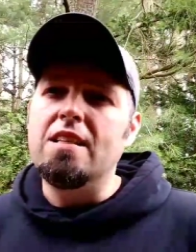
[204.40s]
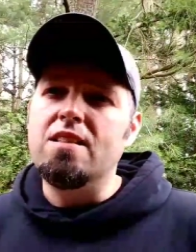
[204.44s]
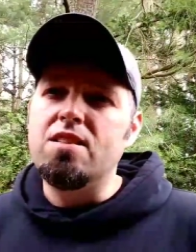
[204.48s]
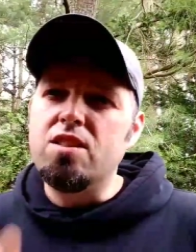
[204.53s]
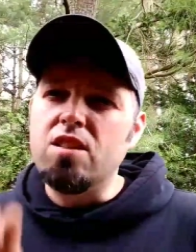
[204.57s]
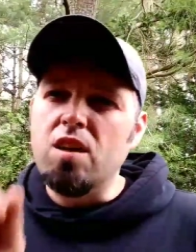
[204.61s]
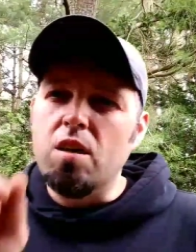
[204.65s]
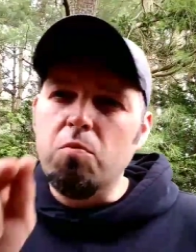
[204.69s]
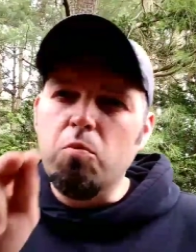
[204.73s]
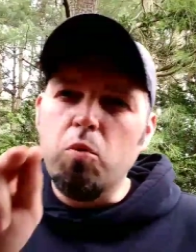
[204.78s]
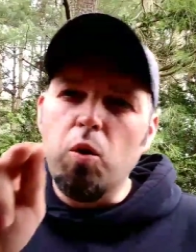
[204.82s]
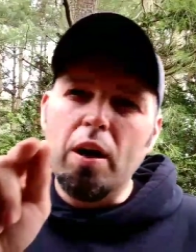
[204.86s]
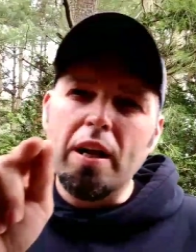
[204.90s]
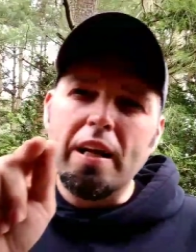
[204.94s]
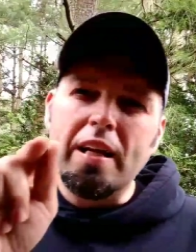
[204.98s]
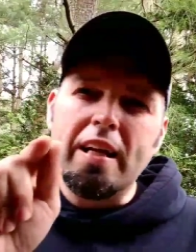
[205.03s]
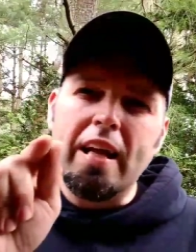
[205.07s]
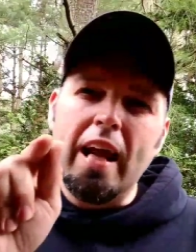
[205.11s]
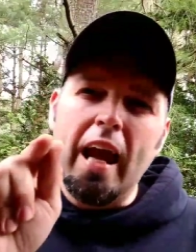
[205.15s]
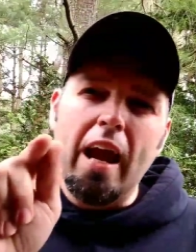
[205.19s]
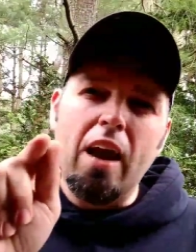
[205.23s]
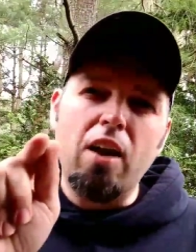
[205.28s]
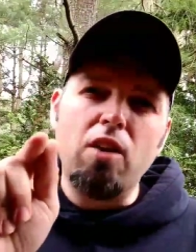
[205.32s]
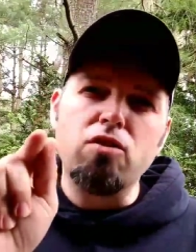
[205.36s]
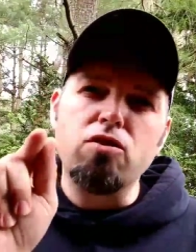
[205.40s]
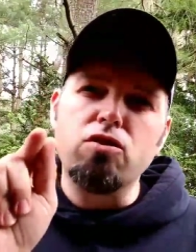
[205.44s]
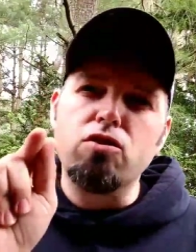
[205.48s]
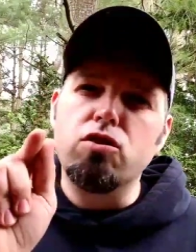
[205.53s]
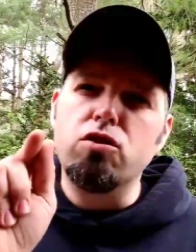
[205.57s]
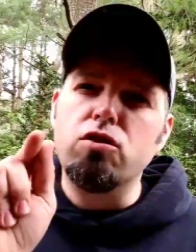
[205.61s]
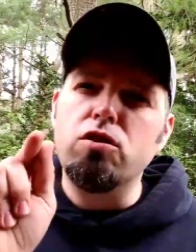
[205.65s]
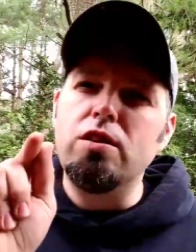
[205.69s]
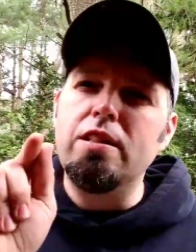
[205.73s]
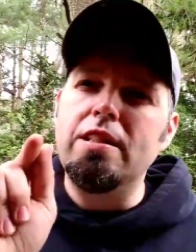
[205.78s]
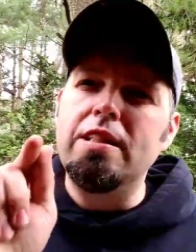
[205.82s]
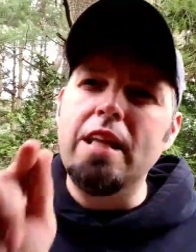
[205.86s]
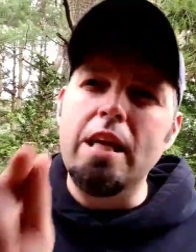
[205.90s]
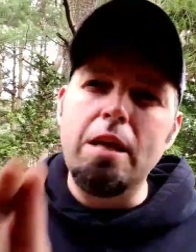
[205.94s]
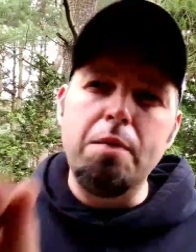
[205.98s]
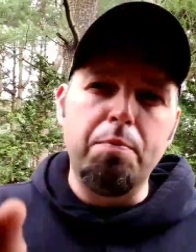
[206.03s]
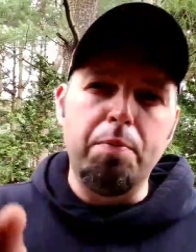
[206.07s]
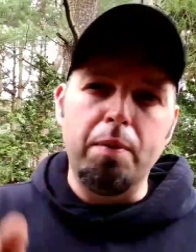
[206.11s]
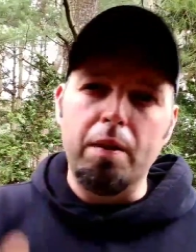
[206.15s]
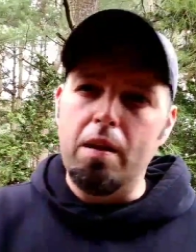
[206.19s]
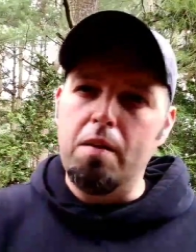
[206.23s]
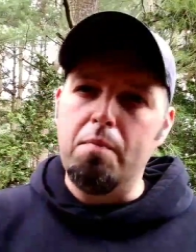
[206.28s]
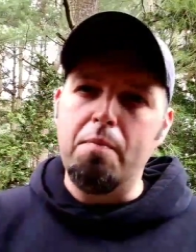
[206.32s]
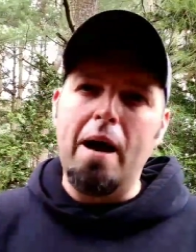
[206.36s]
and someone cares
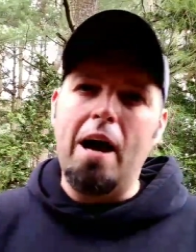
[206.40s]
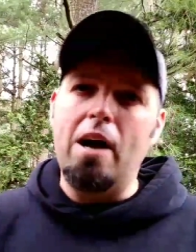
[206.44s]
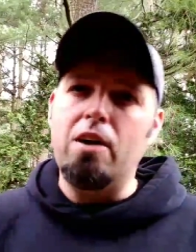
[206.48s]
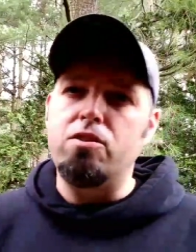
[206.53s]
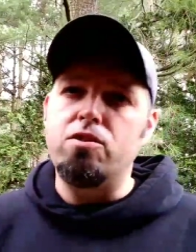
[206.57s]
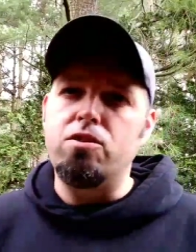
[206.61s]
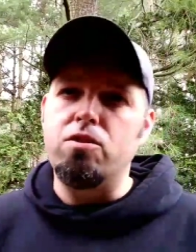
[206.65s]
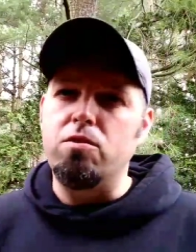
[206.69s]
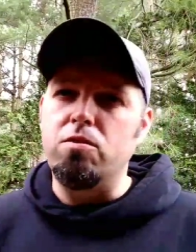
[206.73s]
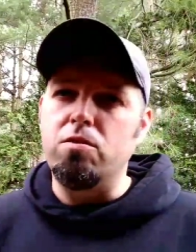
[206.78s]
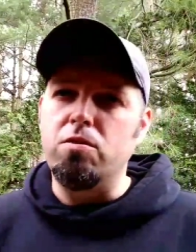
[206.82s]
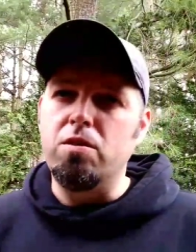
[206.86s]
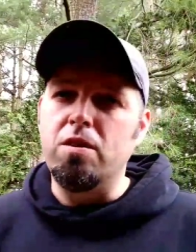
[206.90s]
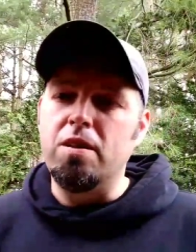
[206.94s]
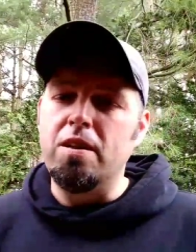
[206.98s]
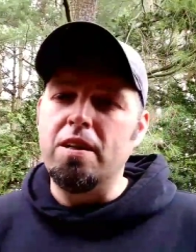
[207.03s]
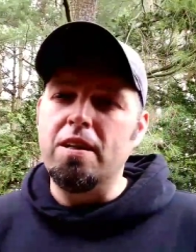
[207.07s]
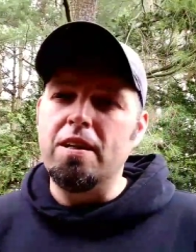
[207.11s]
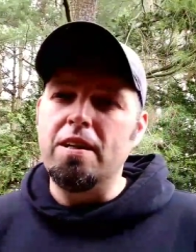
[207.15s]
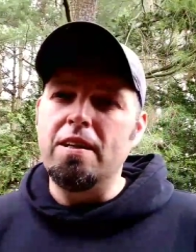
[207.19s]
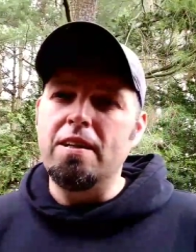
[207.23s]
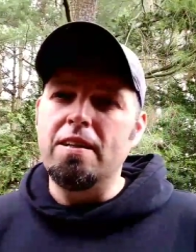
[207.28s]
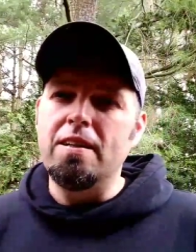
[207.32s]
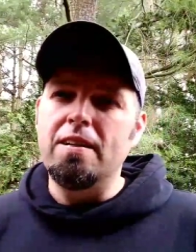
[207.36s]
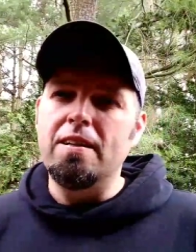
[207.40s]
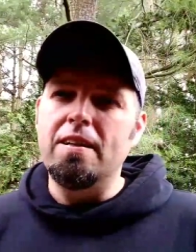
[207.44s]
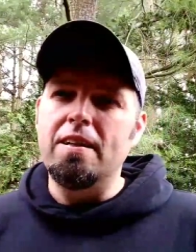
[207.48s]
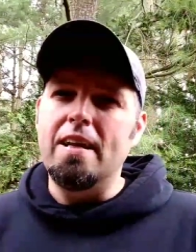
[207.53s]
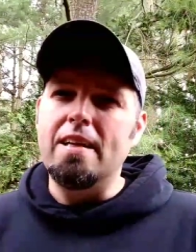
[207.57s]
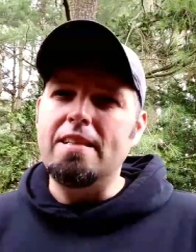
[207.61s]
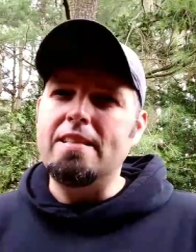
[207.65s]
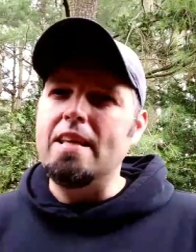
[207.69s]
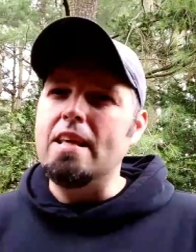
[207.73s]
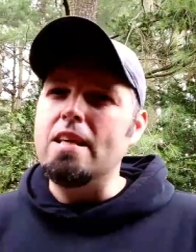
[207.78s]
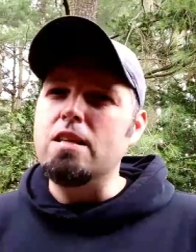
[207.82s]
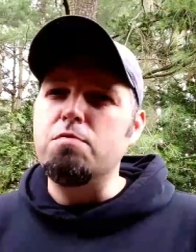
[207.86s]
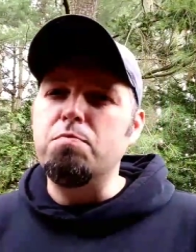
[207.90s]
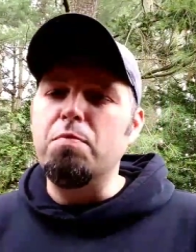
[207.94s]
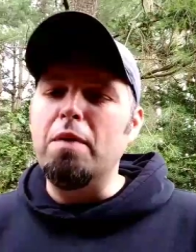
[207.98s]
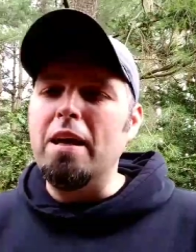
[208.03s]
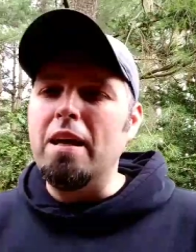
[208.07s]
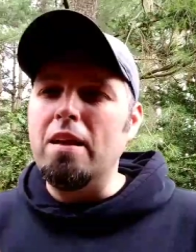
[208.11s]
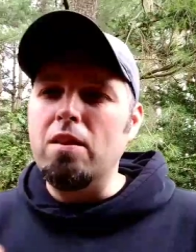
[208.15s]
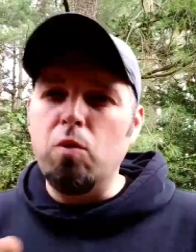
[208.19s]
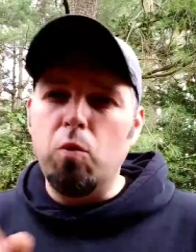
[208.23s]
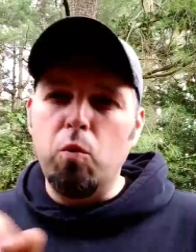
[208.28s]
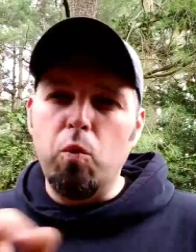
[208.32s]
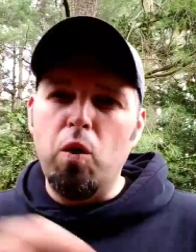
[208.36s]
deeply about you. It says
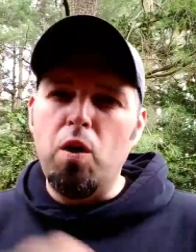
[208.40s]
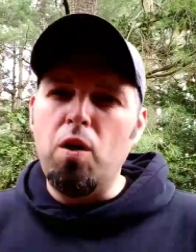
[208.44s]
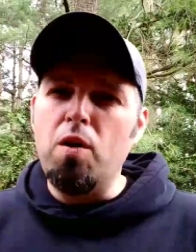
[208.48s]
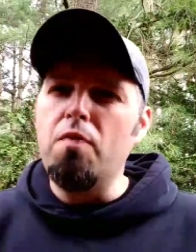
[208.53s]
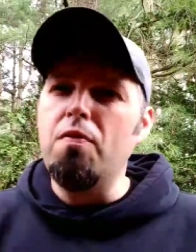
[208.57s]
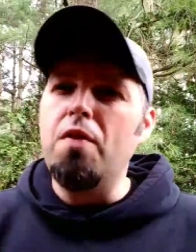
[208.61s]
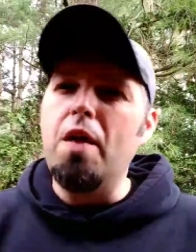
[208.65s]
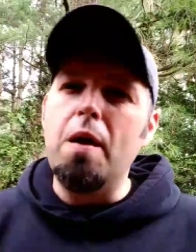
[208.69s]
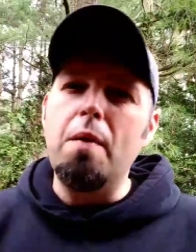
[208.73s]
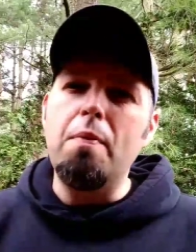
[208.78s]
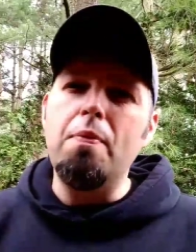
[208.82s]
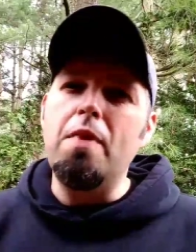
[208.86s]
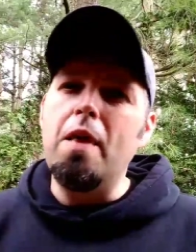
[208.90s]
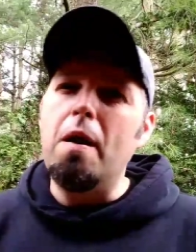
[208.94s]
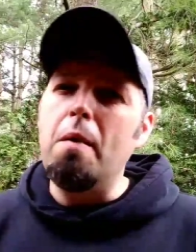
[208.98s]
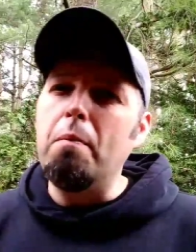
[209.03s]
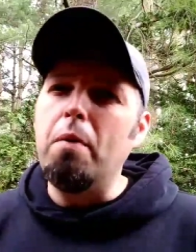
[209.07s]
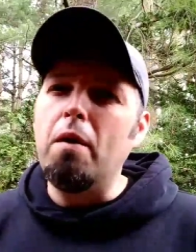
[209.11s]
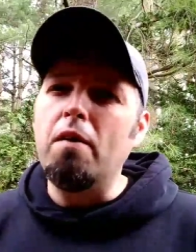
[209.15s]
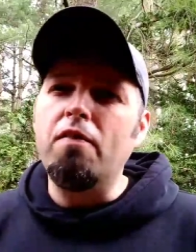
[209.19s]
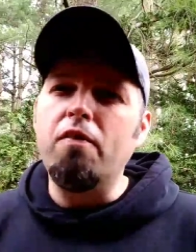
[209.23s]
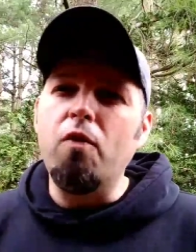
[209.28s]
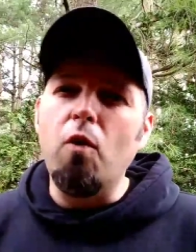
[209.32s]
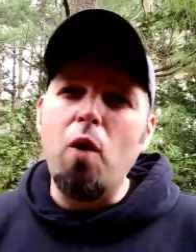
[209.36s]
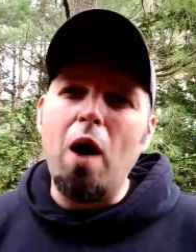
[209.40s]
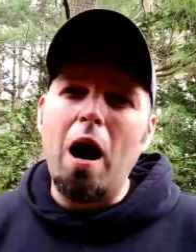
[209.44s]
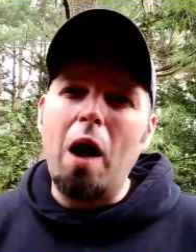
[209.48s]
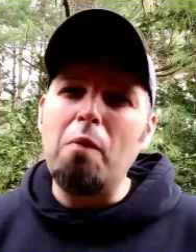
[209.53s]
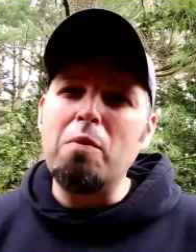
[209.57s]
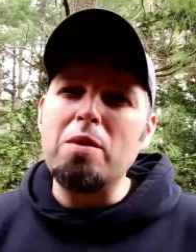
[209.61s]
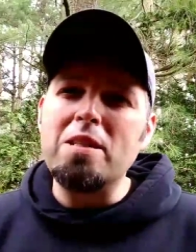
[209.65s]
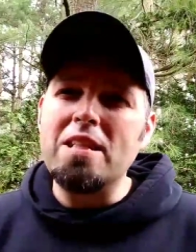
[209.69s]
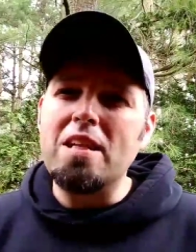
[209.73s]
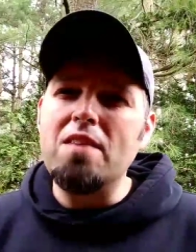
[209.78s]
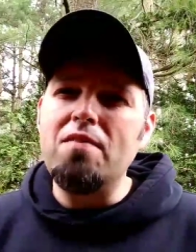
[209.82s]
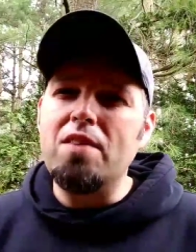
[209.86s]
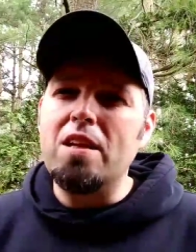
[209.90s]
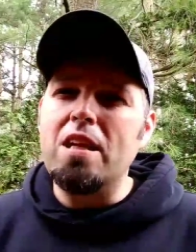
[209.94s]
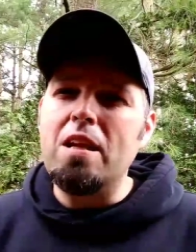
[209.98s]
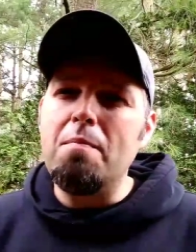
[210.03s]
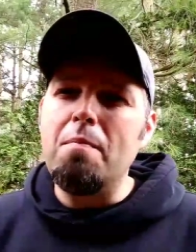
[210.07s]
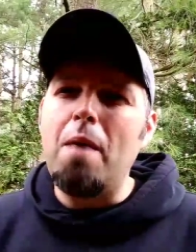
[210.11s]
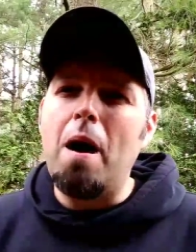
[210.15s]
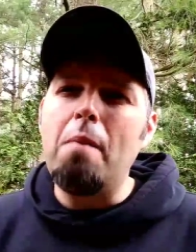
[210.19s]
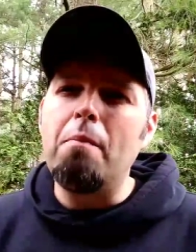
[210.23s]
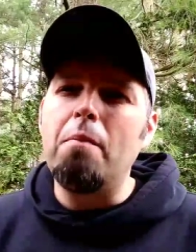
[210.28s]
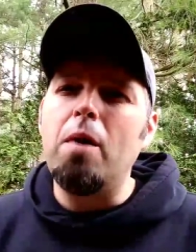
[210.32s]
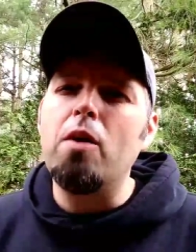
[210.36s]
in the word that, that before I was
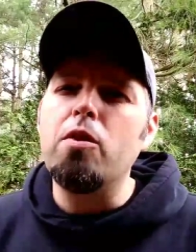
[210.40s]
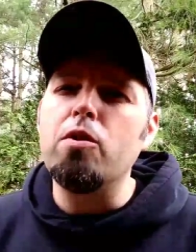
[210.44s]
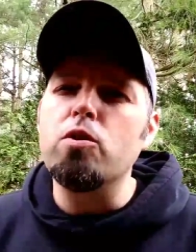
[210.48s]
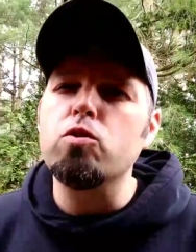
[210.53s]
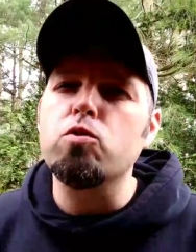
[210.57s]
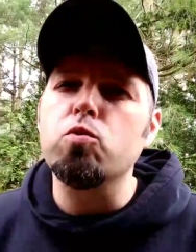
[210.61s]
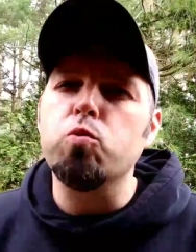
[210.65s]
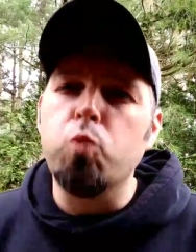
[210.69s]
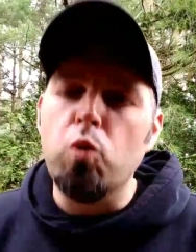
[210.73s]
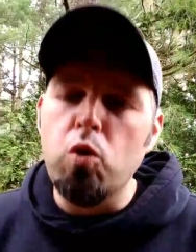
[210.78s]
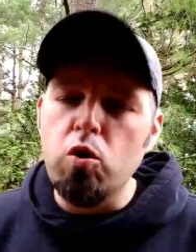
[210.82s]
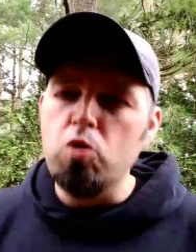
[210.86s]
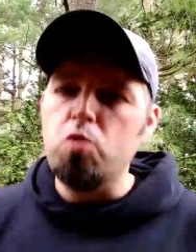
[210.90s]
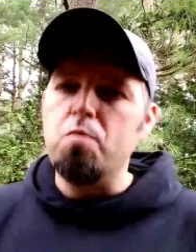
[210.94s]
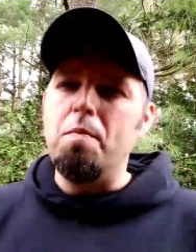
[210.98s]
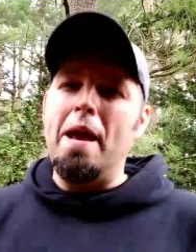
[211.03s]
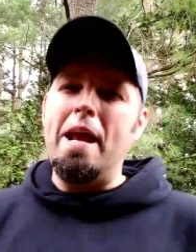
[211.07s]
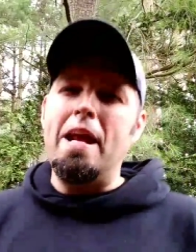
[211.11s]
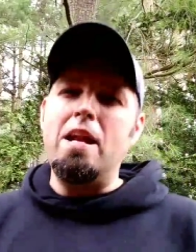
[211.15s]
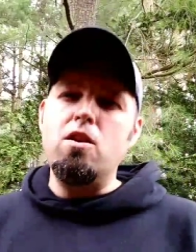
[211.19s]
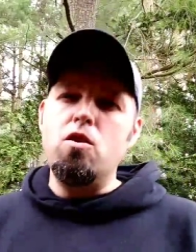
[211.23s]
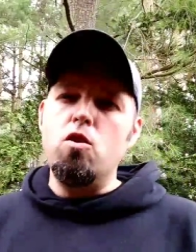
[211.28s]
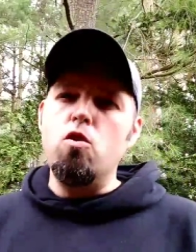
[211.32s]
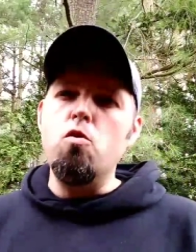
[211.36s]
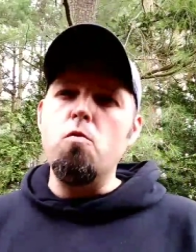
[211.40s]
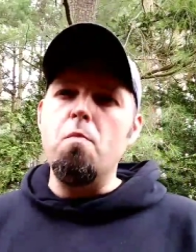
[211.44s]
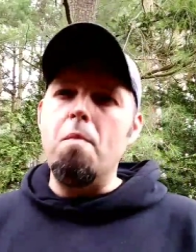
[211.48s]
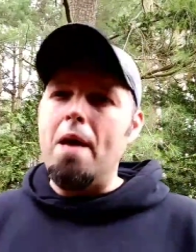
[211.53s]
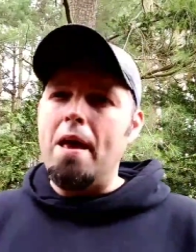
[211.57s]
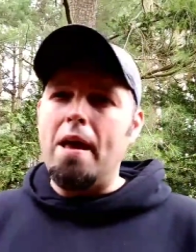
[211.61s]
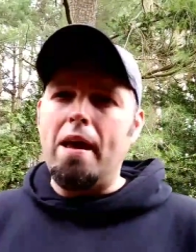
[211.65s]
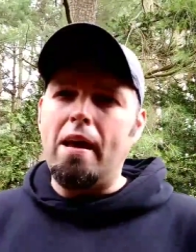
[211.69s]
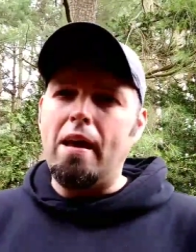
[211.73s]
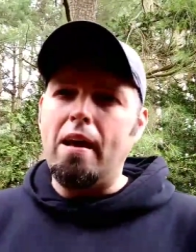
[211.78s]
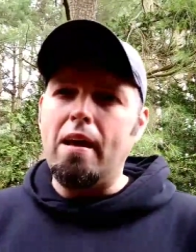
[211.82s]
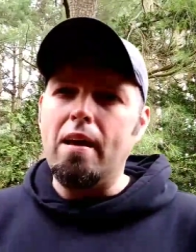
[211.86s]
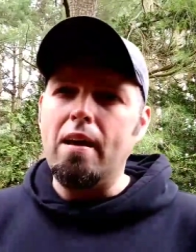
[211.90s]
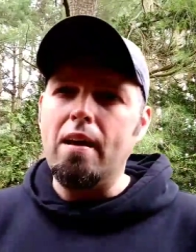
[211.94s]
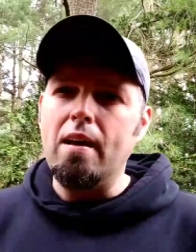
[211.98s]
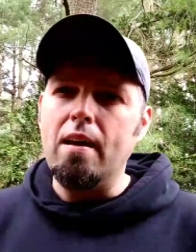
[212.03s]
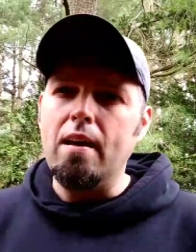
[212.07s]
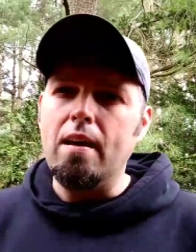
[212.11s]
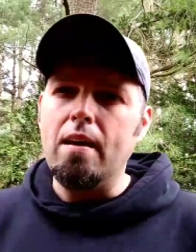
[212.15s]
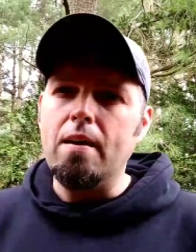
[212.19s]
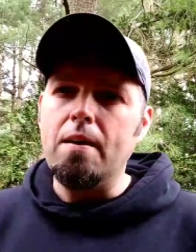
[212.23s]
even in my mother's womb, he knew me.